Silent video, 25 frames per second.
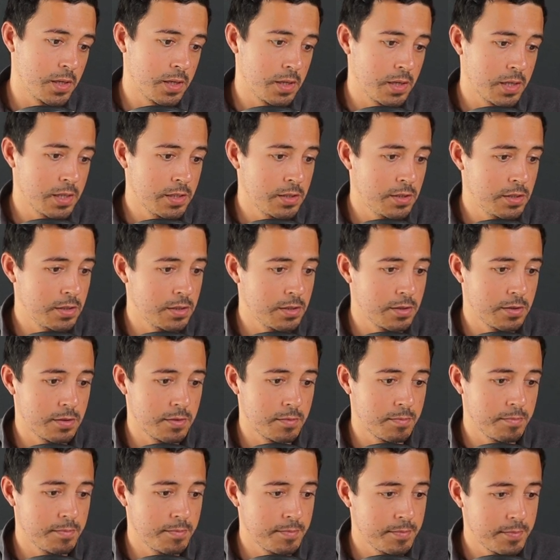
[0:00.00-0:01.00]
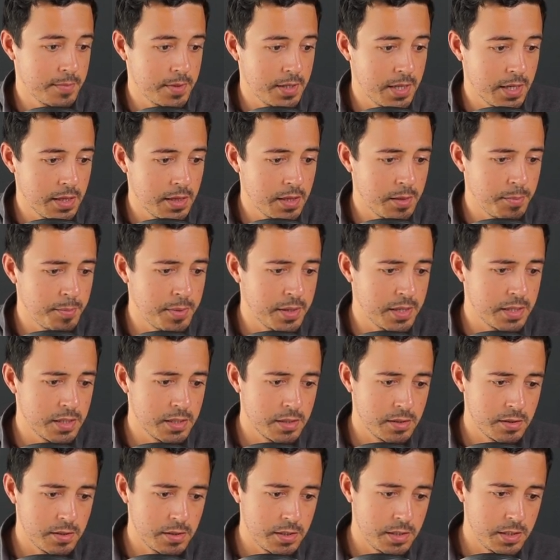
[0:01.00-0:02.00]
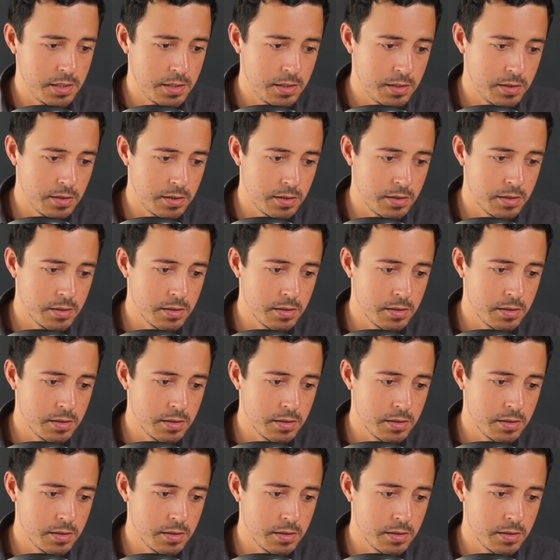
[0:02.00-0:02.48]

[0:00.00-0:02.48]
let's just get dependencies.